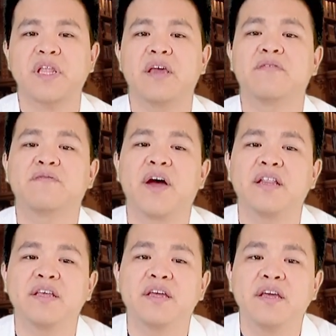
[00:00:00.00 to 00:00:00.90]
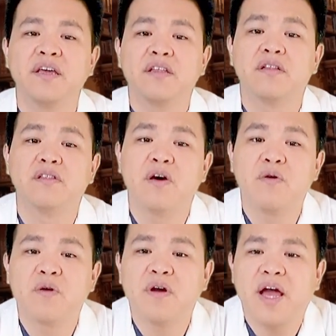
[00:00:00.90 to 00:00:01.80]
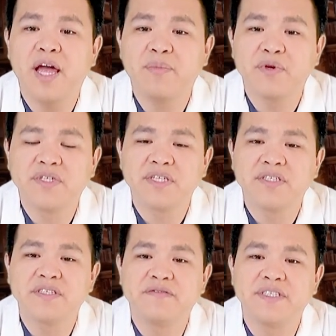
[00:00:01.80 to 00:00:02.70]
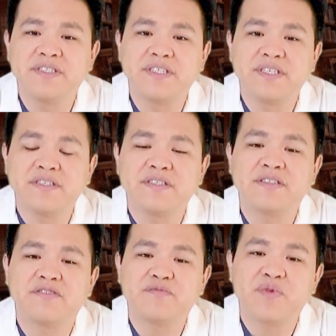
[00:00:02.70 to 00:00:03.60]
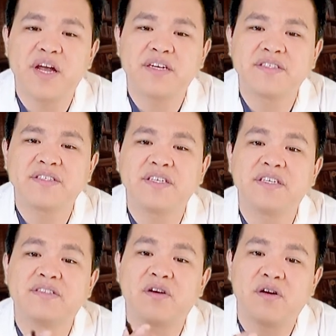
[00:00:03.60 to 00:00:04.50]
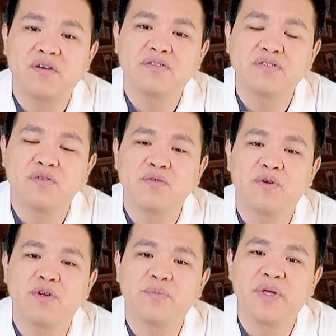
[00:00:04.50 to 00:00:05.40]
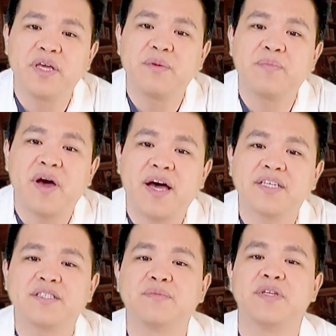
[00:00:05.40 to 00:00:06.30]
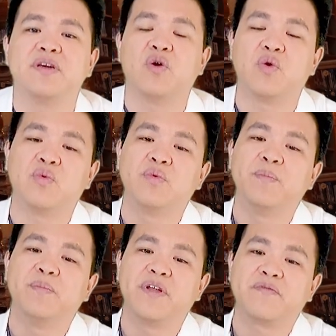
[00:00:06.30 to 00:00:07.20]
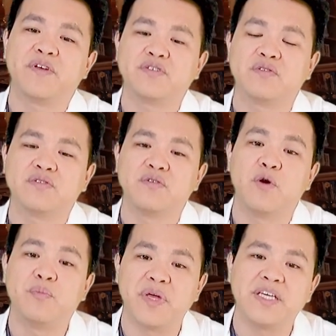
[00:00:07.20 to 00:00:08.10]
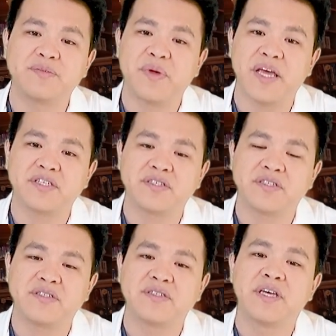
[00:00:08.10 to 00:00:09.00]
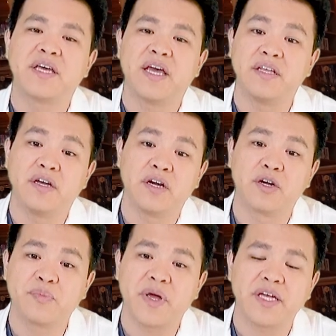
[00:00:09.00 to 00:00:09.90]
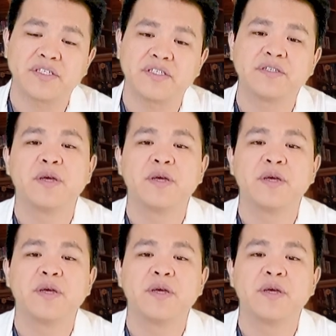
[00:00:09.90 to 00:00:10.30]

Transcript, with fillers: And finally, the lower hypertensive diseases of pregnancy is also going to be possibly beneficial to obese patients and younger patients,